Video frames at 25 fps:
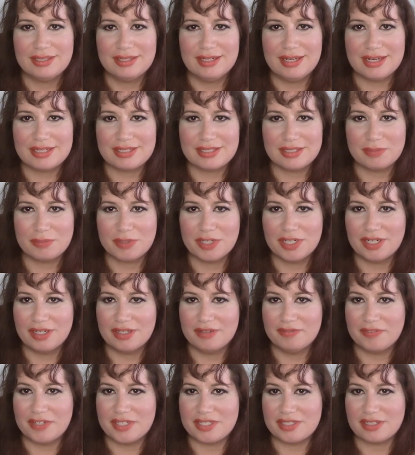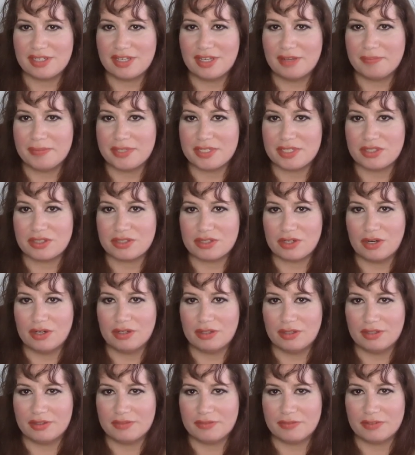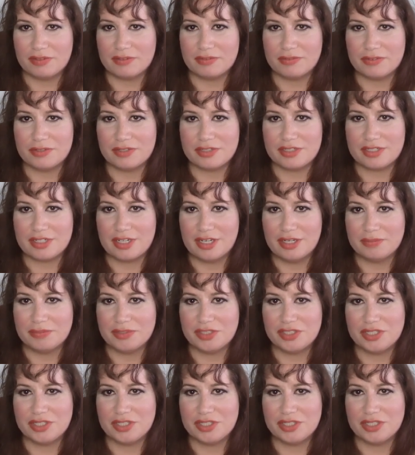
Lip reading: Next, I'm going to investigate Miss Scarlet for the first time.